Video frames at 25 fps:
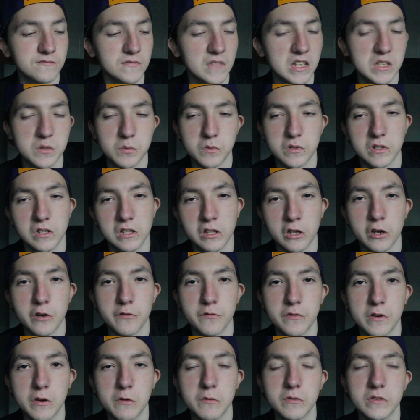I just wanted to
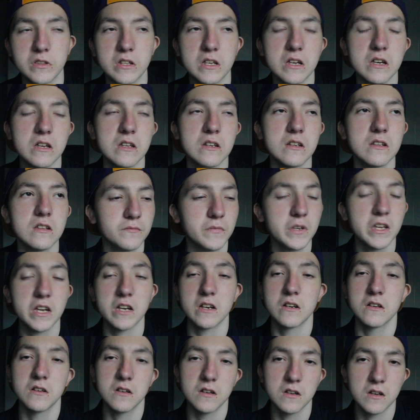clarify with that. But
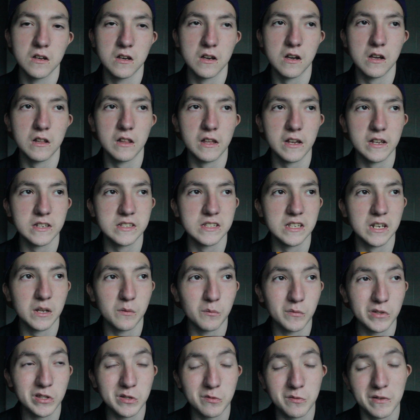yeah, uh, like I said,
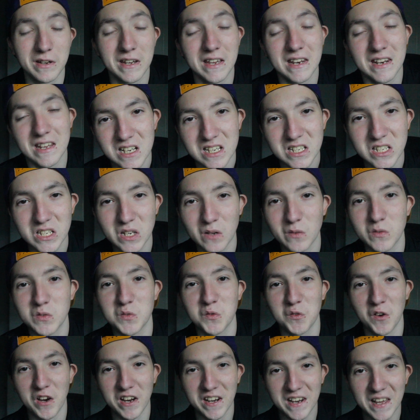I'm between
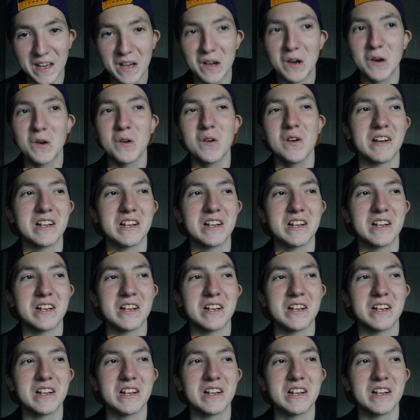shifts right now.